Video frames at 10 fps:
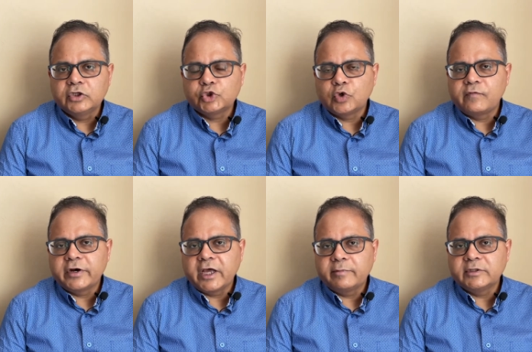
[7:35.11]
So
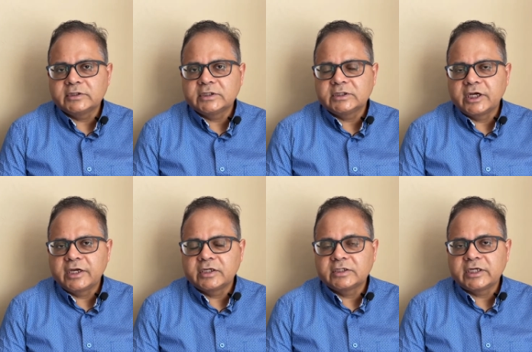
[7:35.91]
what happens is
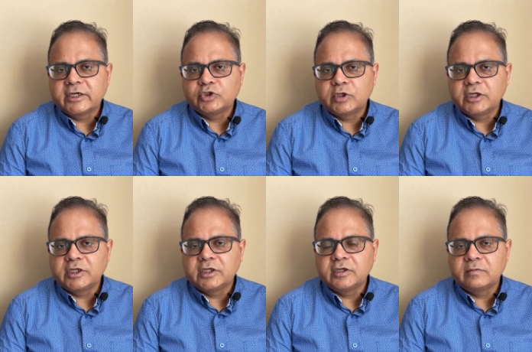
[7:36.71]
that it's
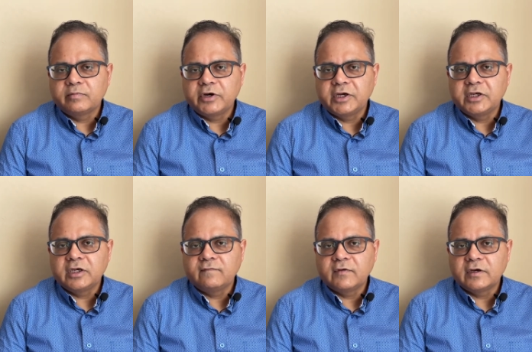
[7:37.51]
actually pretty
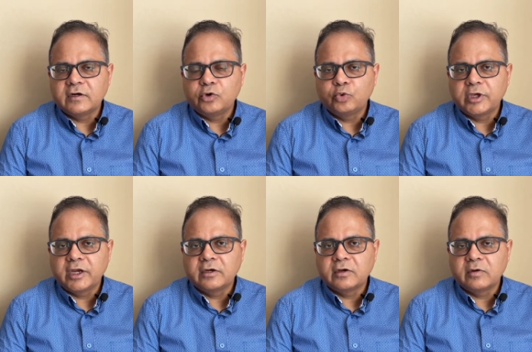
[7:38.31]
difficult to
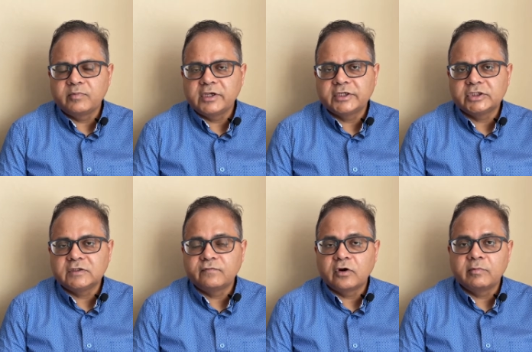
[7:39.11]
get a
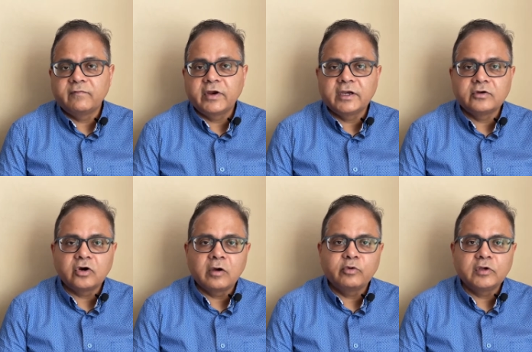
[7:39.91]
PhD from a very
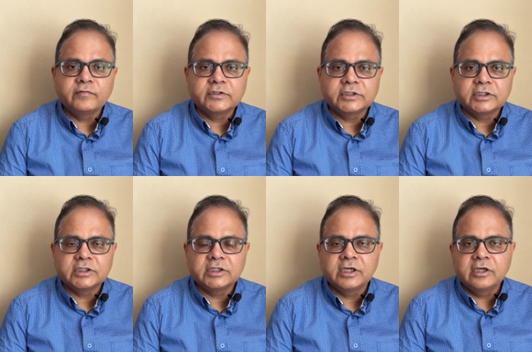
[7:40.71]
top
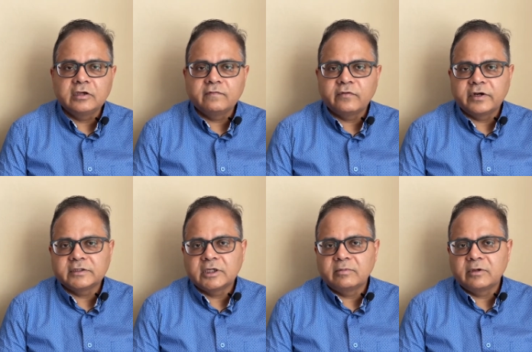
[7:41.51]
university, for
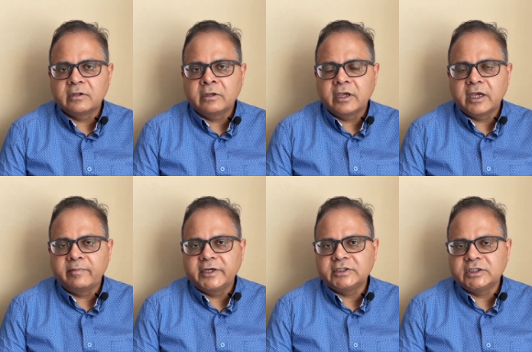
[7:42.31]
example,
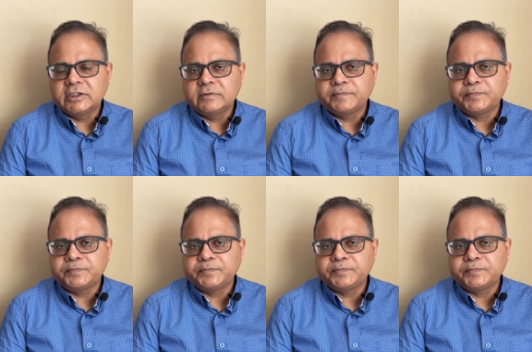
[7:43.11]
MIT,